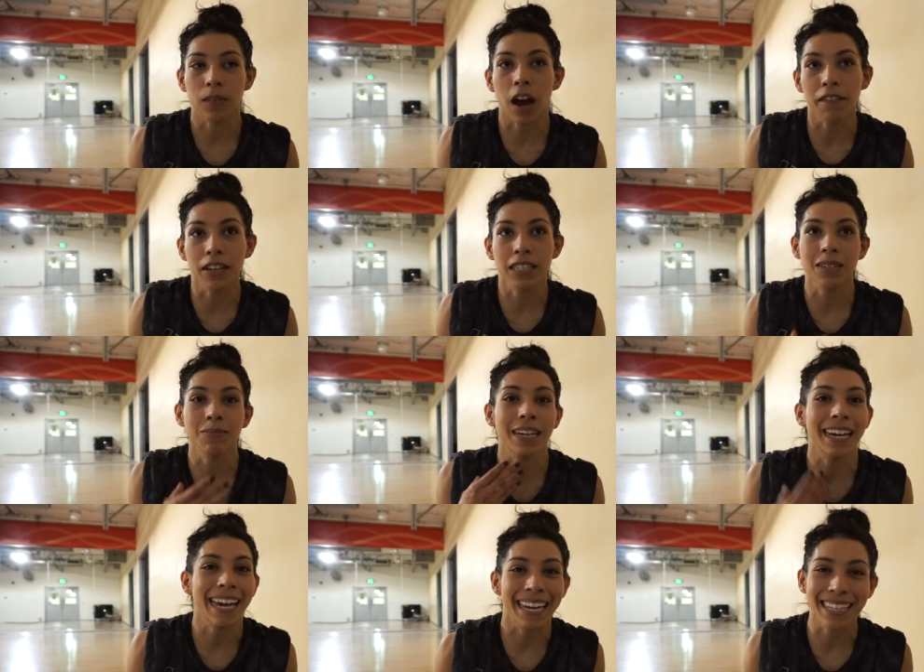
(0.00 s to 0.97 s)
obviously be
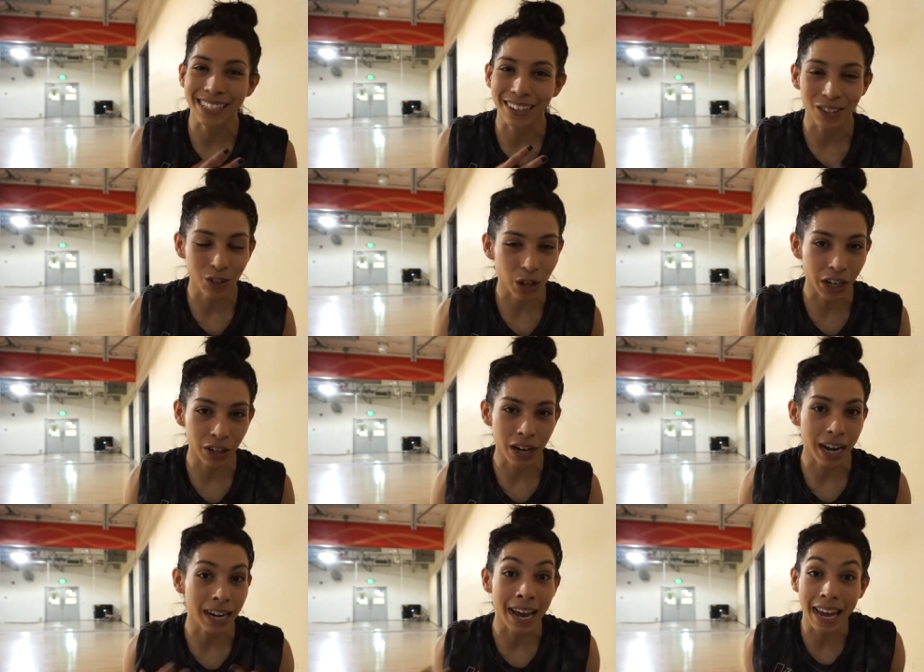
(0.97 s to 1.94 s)
a hands-on trainer
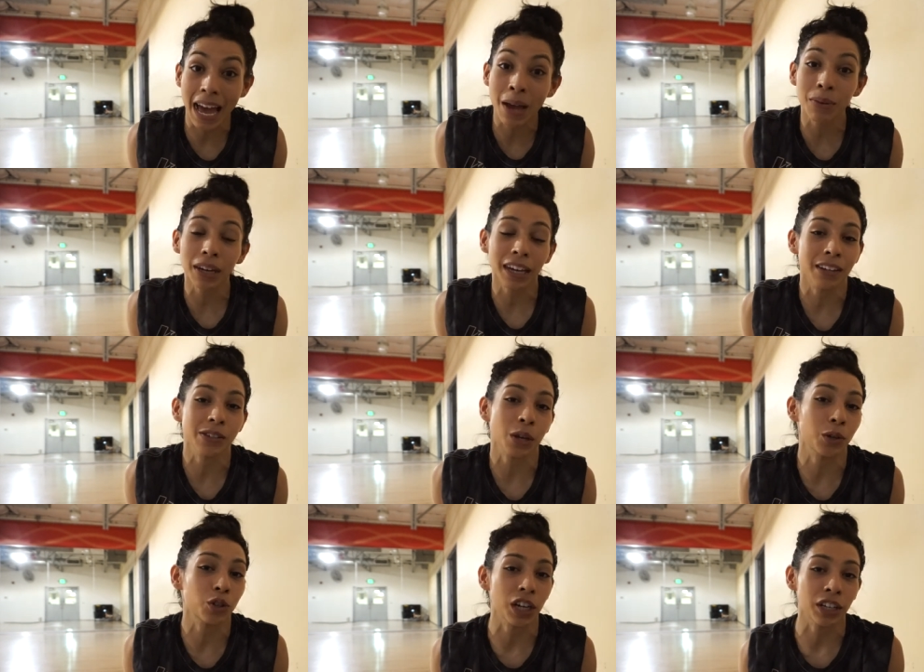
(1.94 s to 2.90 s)
and I am a
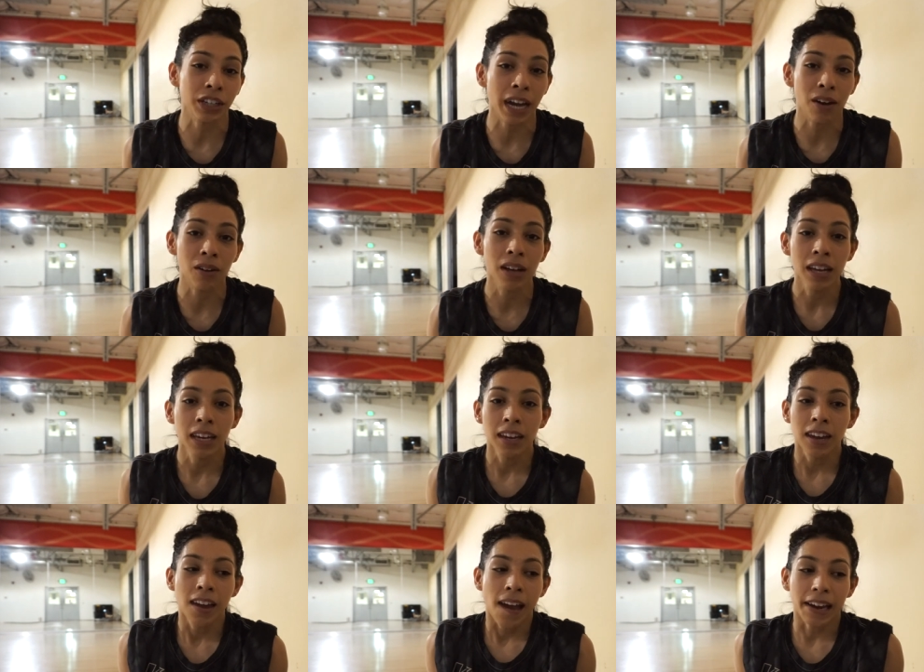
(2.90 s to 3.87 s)
hands-on trainer now.
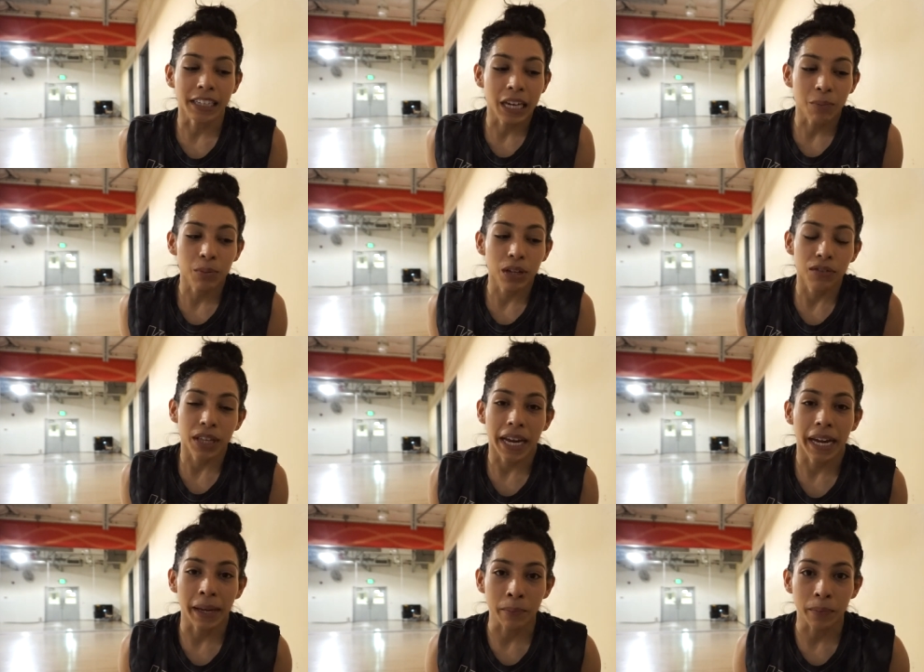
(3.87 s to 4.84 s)
I can't believe
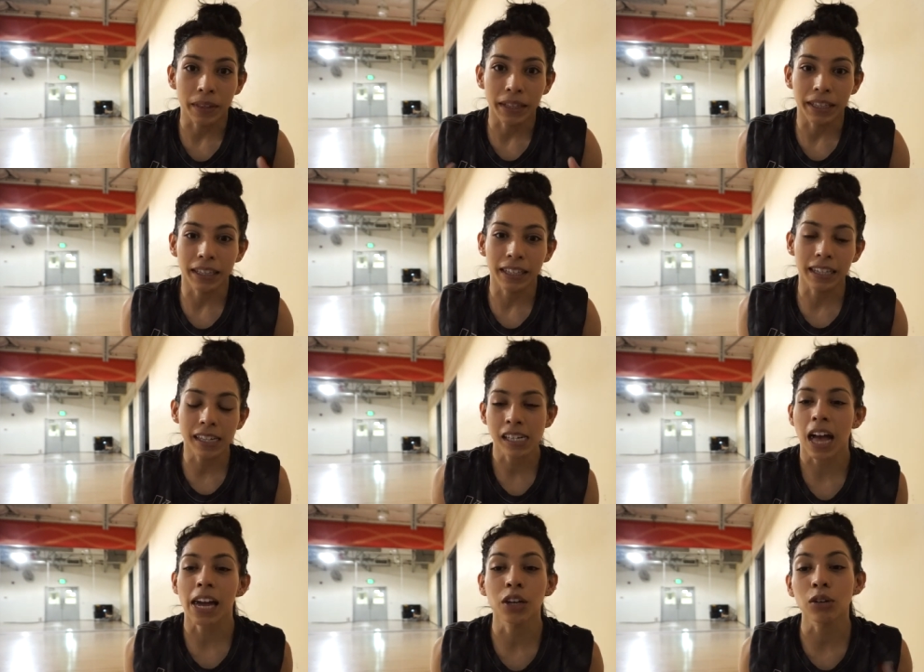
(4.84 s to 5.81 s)
that I'm
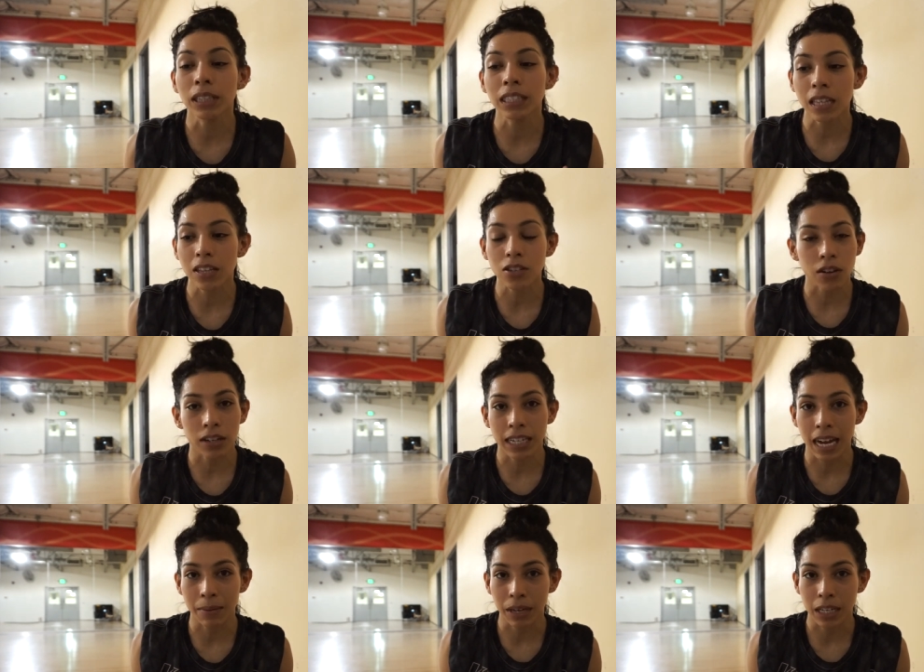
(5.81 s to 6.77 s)
I know I say this all the
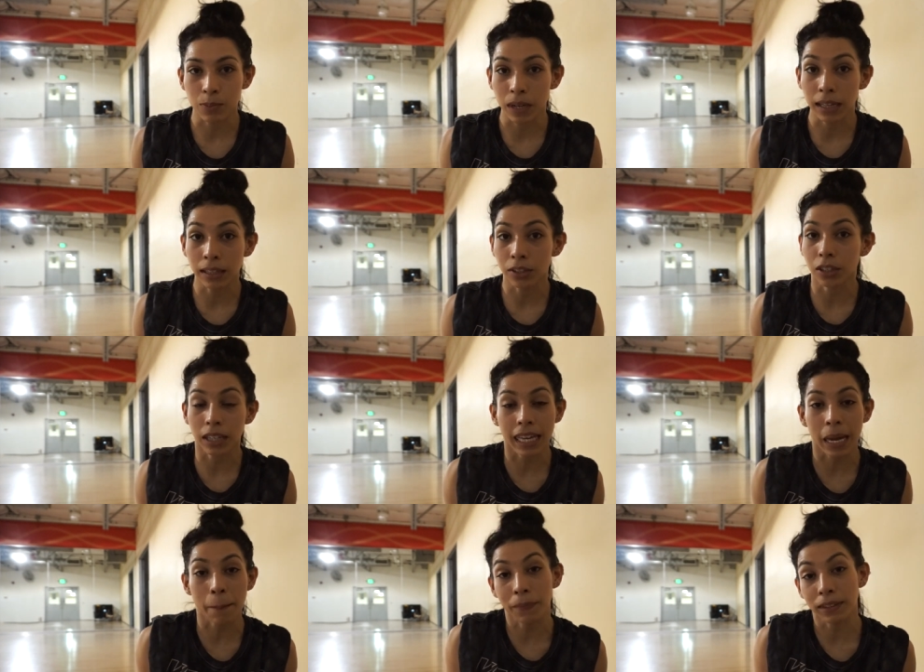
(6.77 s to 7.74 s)
time, guys, but I literally
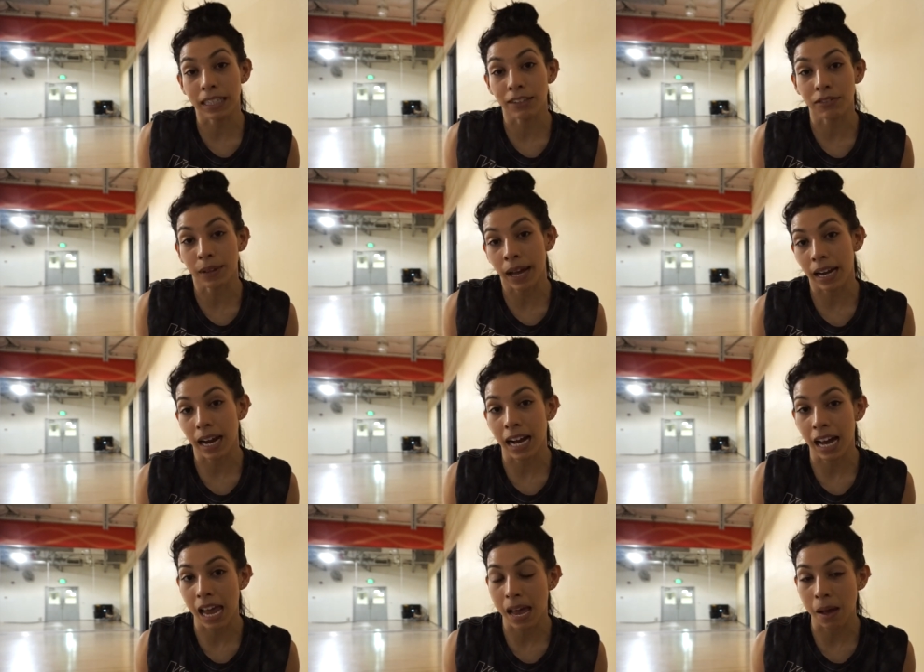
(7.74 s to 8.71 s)
can't believe that
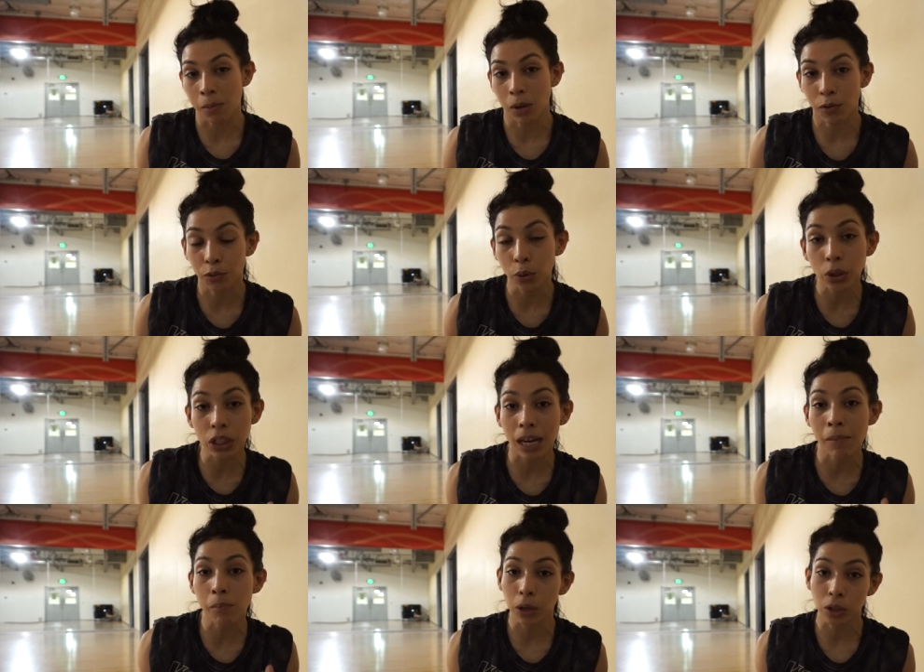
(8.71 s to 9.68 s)
I am a full
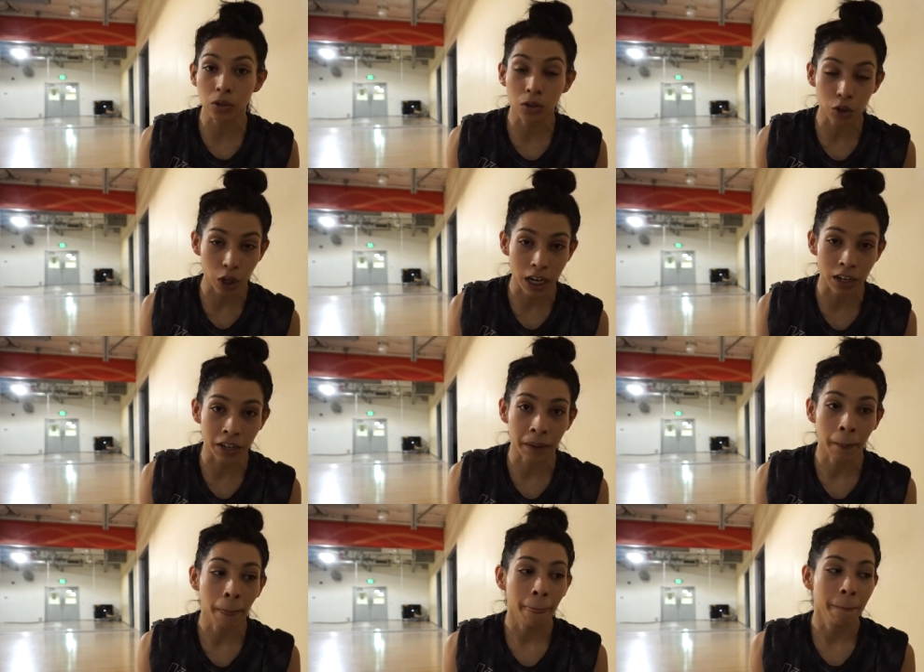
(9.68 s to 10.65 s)
time personal
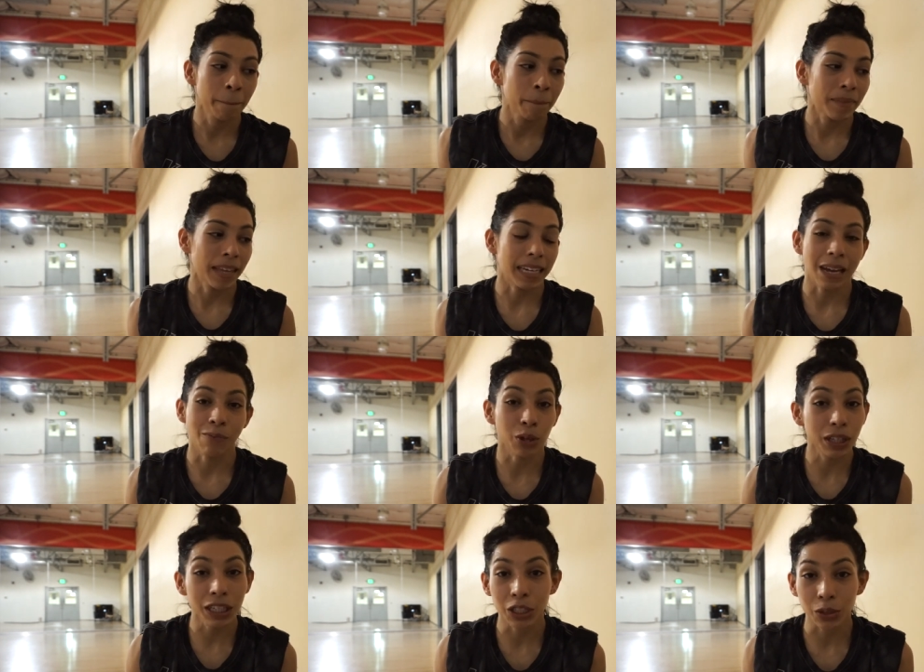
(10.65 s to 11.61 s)
trainer. Like, I'm
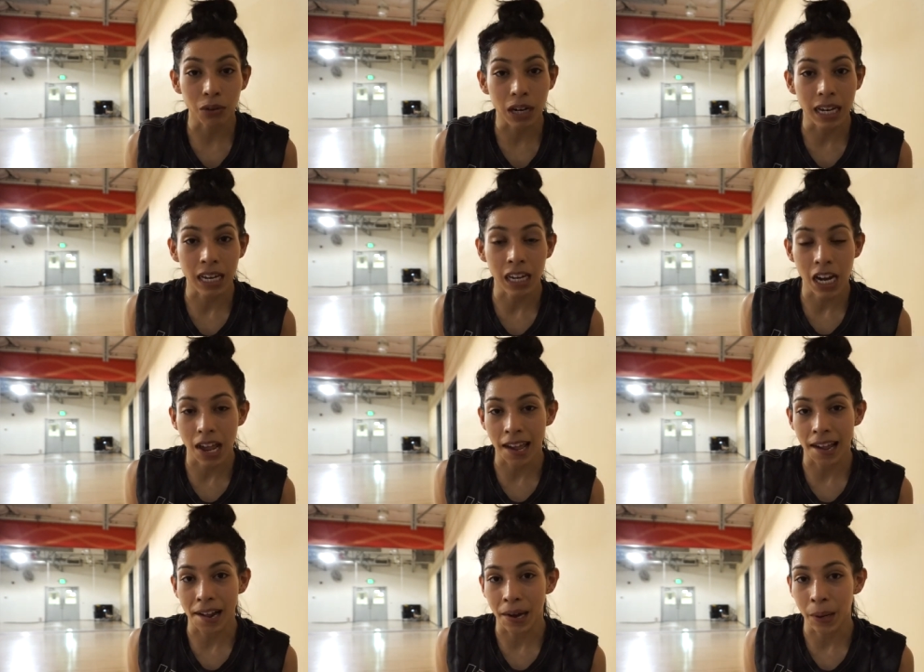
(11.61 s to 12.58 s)
really doing it,
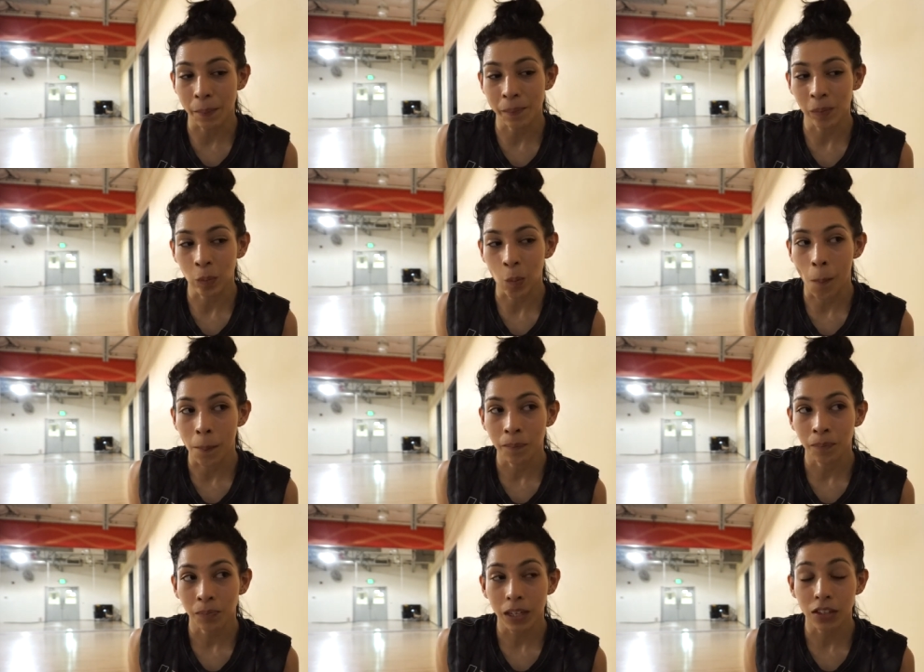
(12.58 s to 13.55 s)
and
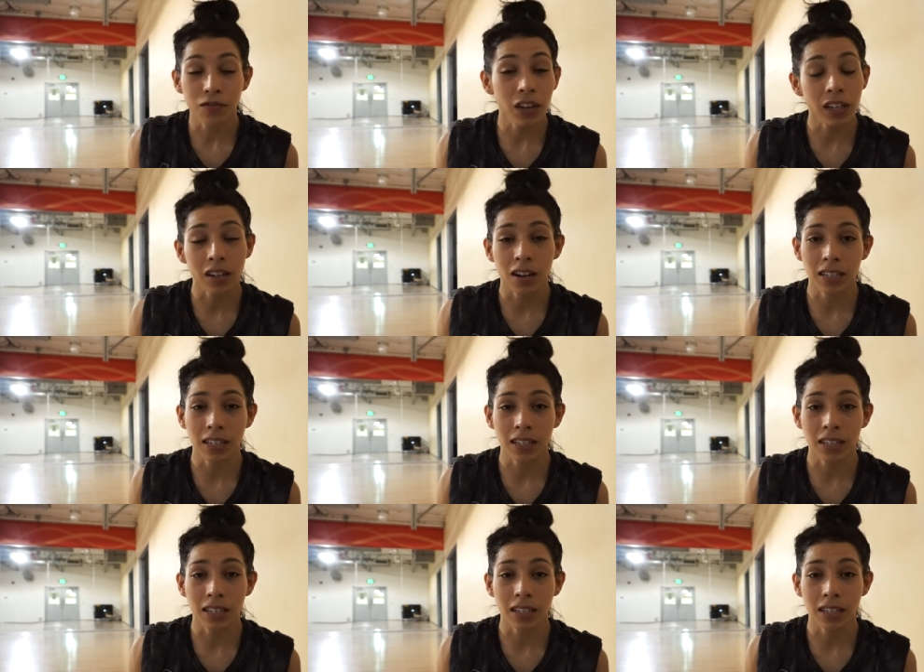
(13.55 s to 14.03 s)
it's fucking